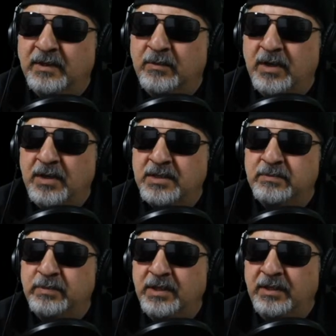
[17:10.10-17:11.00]
Watch
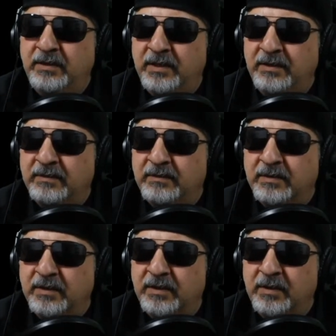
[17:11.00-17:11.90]
P, yeah.
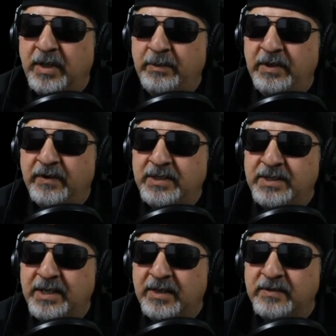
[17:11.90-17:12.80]
Uh, maybe if I
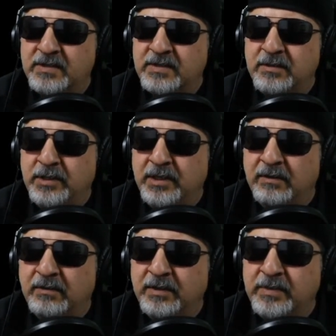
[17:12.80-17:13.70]
take out the
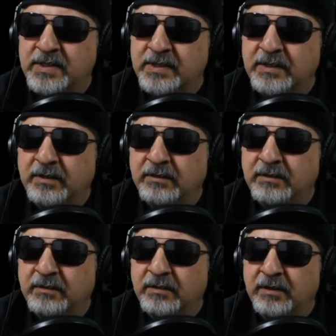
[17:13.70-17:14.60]
studio, let me see.
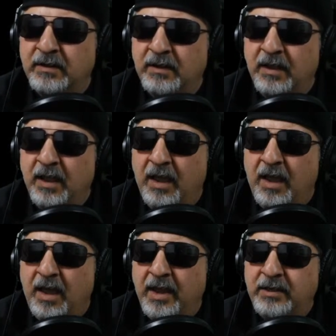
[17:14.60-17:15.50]

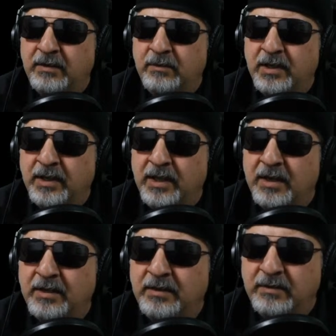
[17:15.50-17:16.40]
I know what I
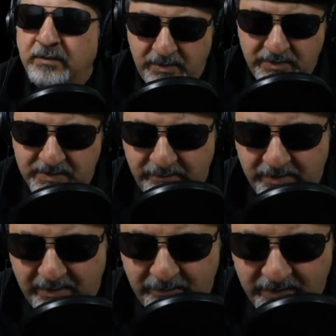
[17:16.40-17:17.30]
do. Let's see what
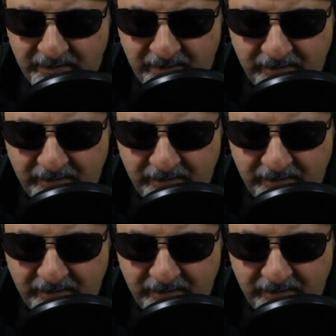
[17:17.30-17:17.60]
happens here.